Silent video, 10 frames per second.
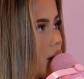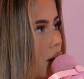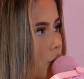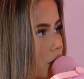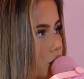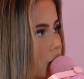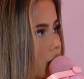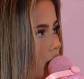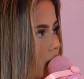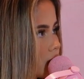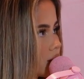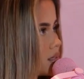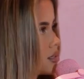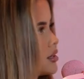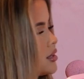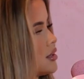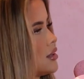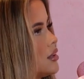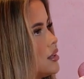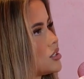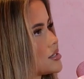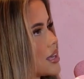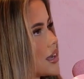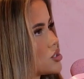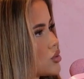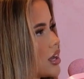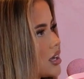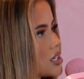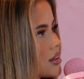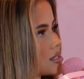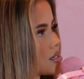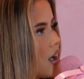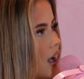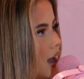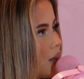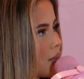I want to do first, and just like enjoying each other's time.